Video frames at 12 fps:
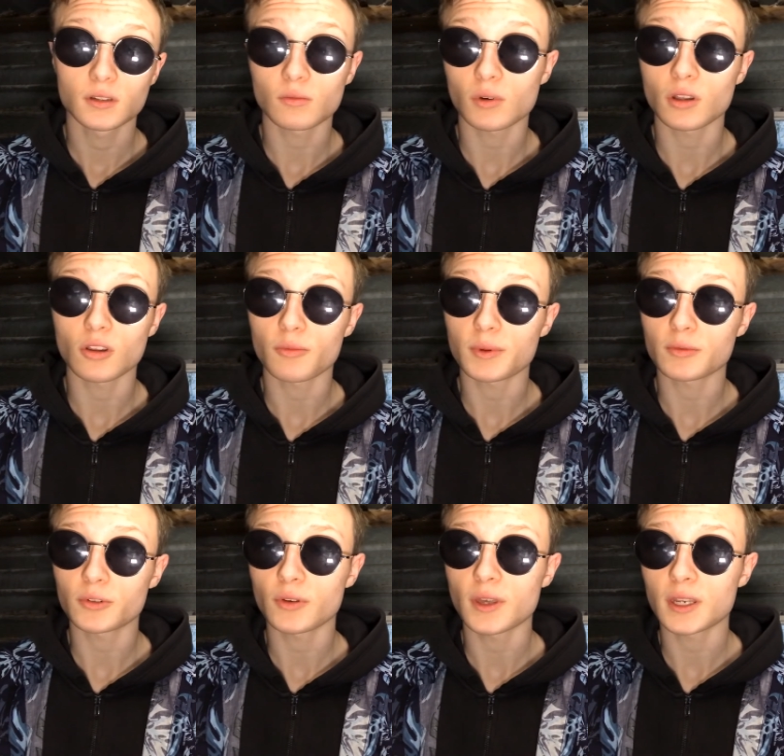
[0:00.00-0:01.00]
what a lot of
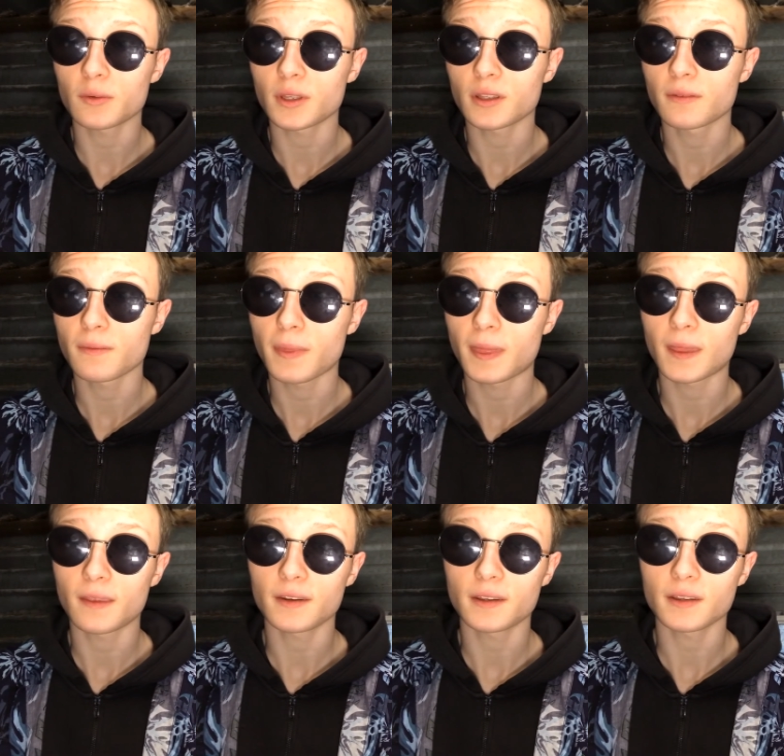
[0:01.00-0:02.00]
people do anyway,
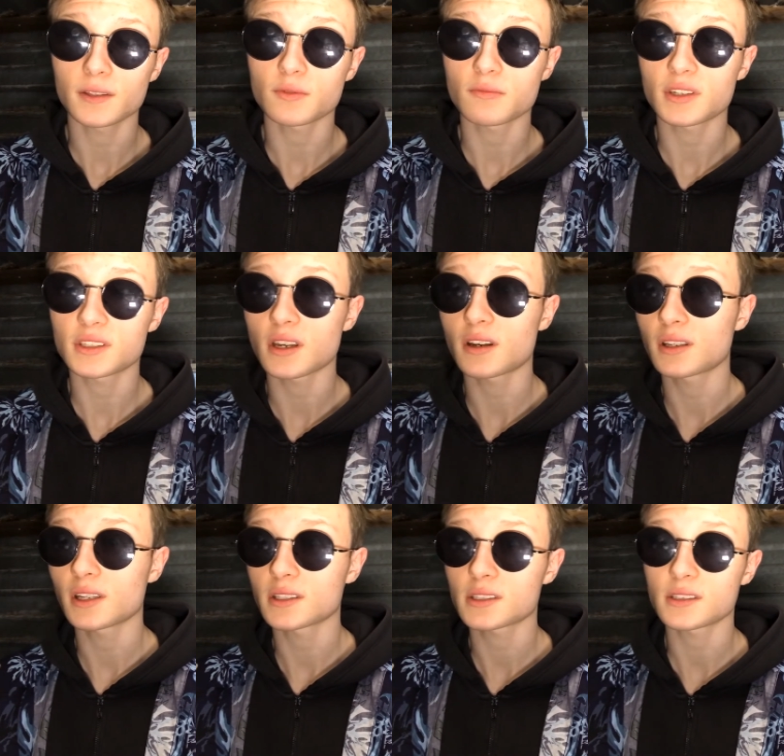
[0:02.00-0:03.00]
and that's what my
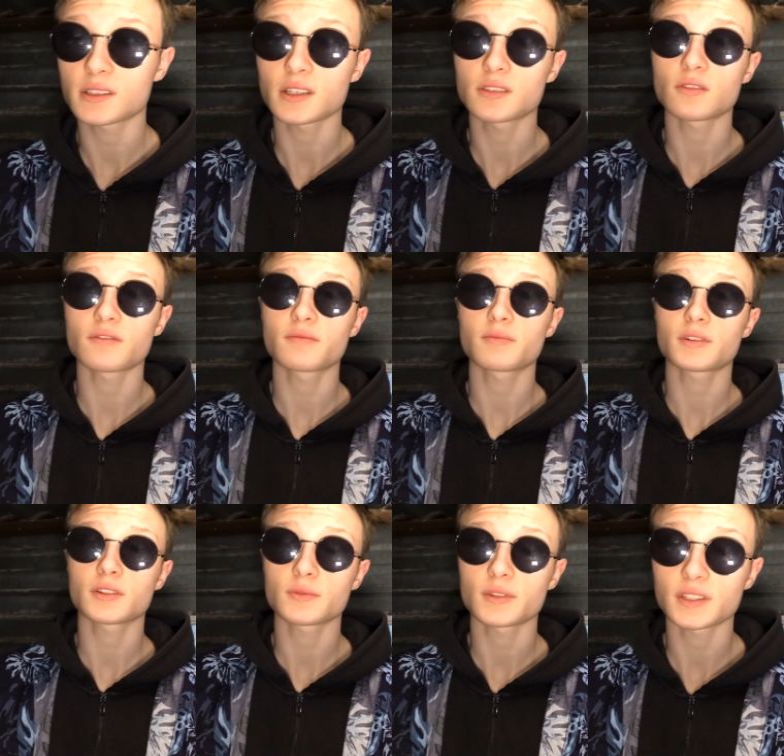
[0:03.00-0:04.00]
Saturday nights consist of,
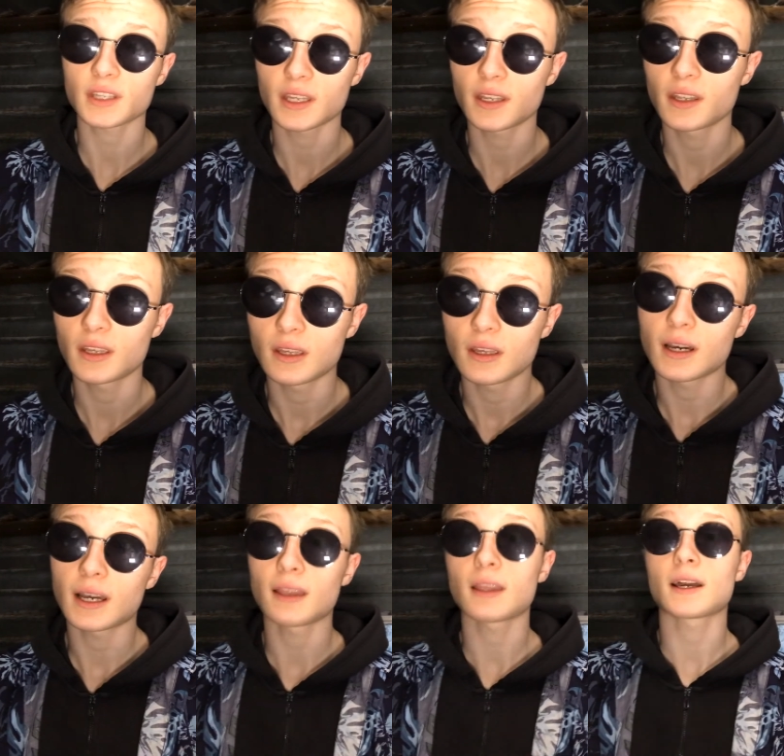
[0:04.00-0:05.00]
because once again,
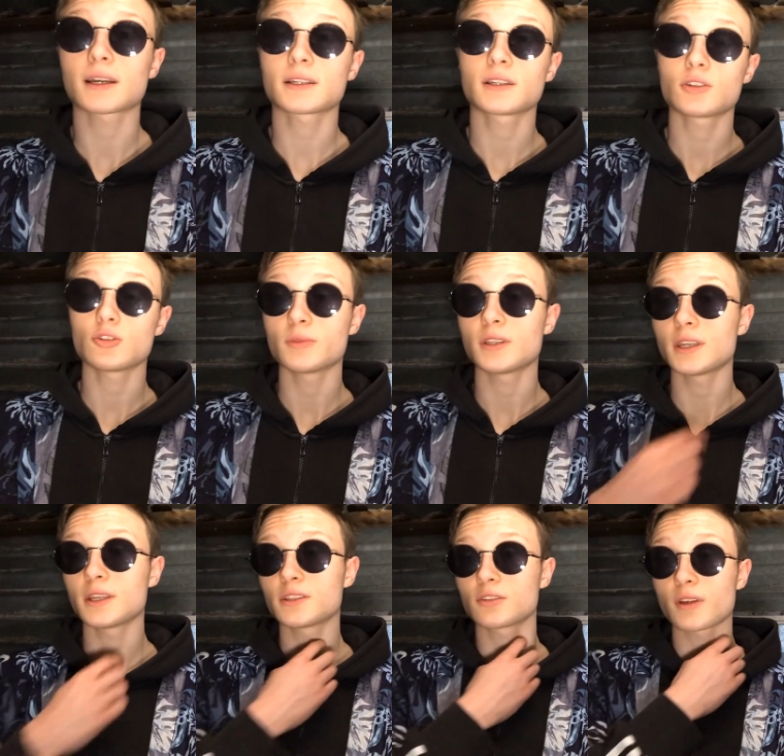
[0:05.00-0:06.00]
I lack human
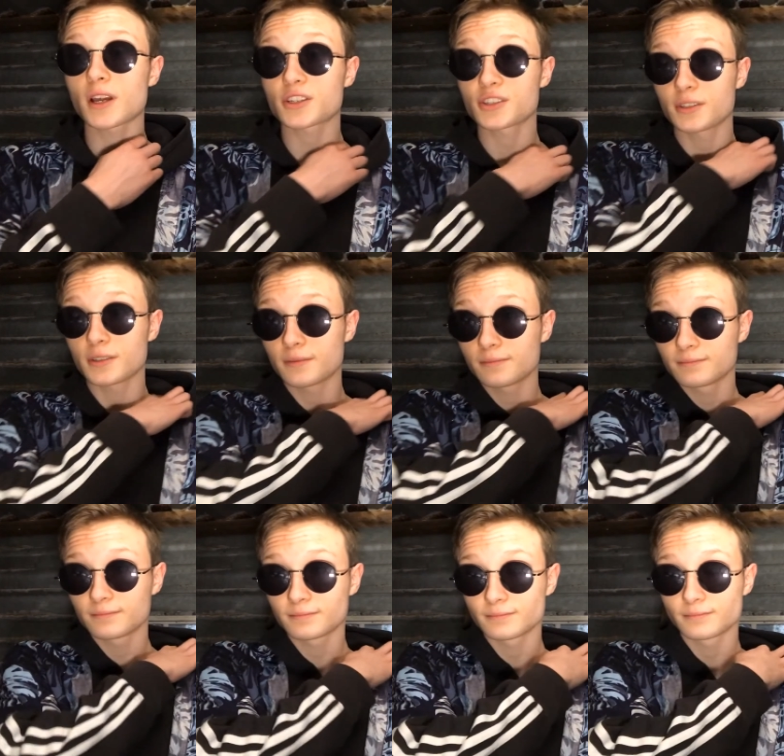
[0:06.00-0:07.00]
interaction.
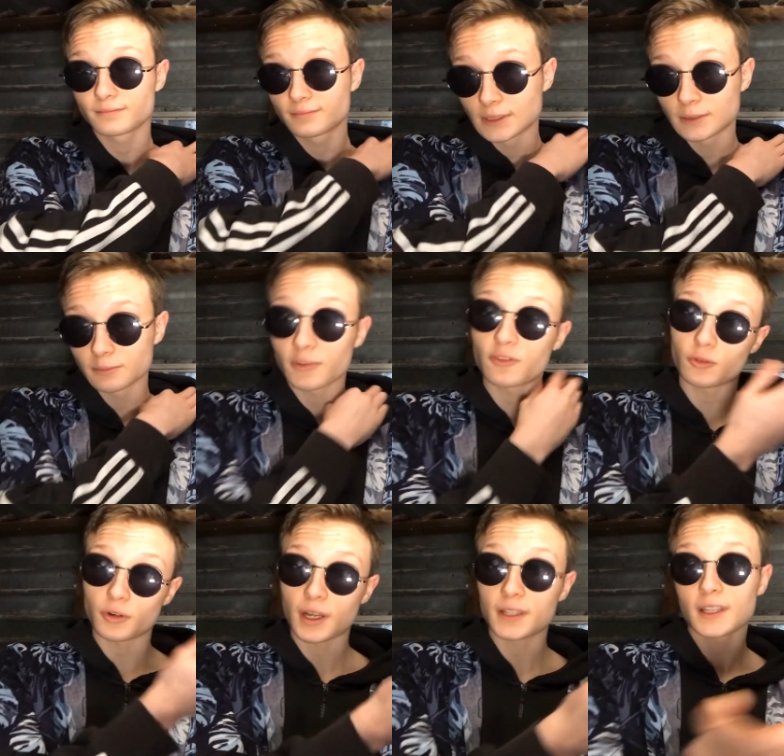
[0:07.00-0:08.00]

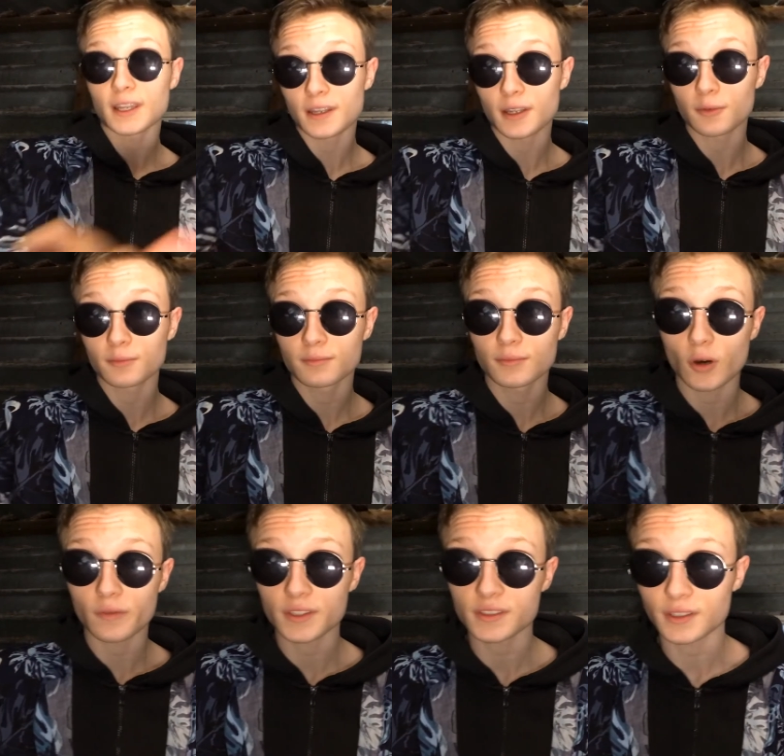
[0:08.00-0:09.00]
Beforehand and now,
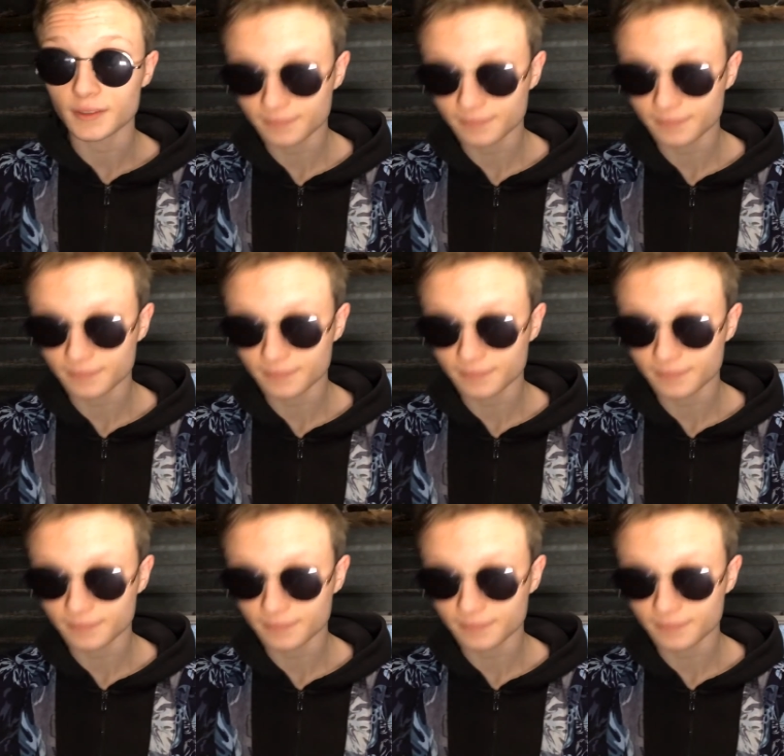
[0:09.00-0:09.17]
obviously.